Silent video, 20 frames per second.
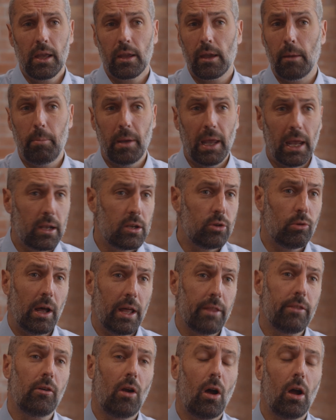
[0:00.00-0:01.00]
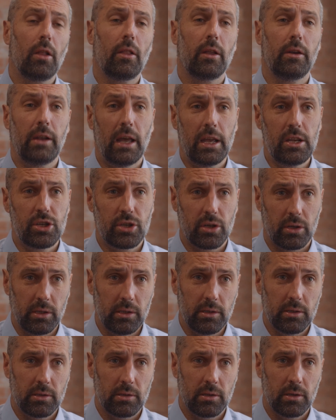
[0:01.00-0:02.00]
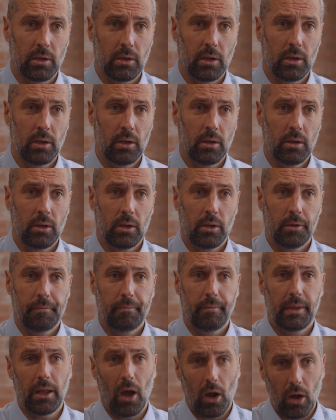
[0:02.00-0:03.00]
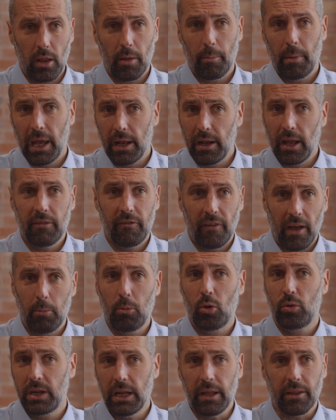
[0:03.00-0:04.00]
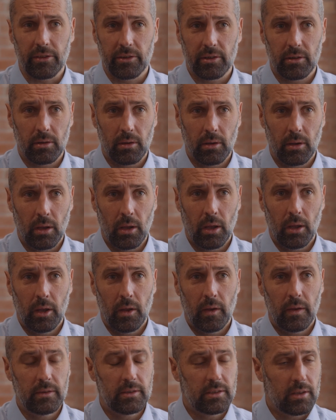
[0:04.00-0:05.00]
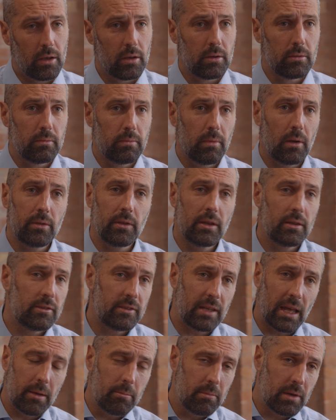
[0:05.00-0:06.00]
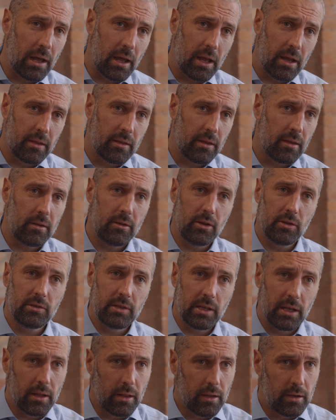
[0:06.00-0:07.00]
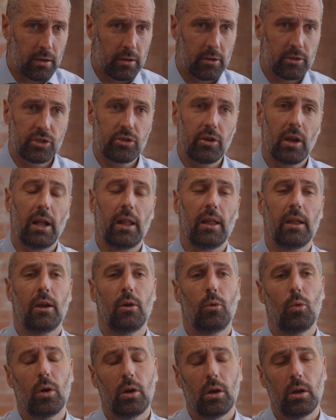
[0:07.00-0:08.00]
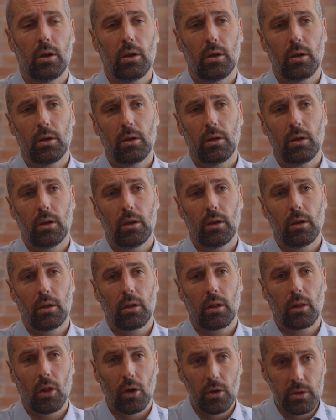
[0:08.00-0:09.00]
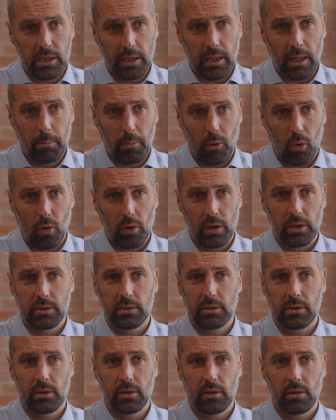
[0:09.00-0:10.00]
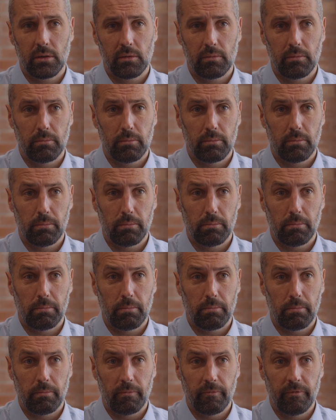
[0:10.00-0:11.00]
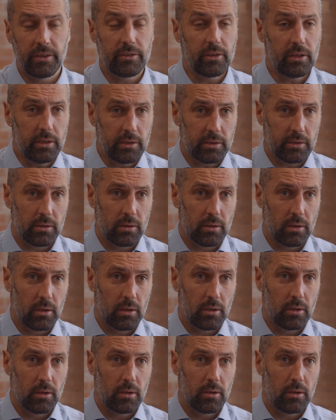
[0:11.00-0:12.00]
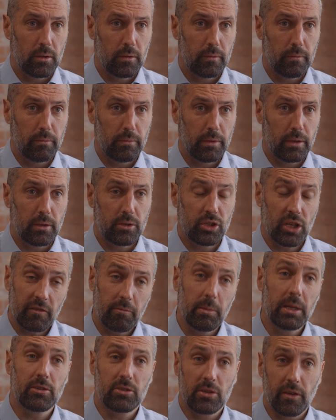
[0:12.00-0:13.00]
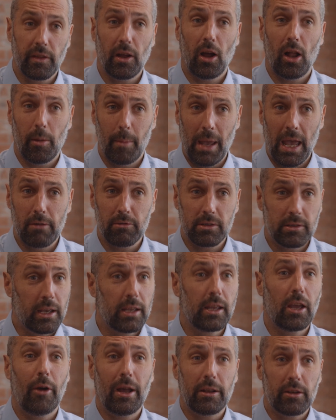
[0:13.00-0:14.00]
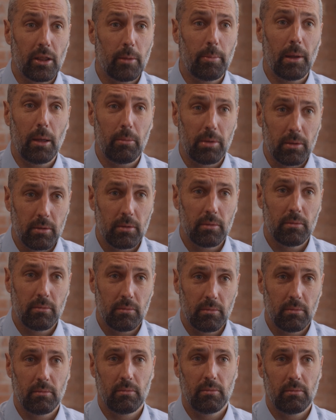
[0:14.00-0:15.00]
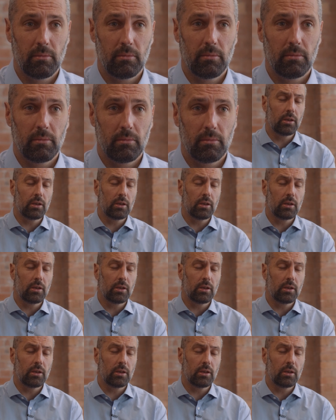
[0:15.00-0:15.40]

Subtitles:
compared to other island nations, the Isle of Man had far more deaths. And so on the same day that New Zealand and Australia were closing their borders to visitors, the Chief Minister of the Isle of Man was saying, go out to the pub. And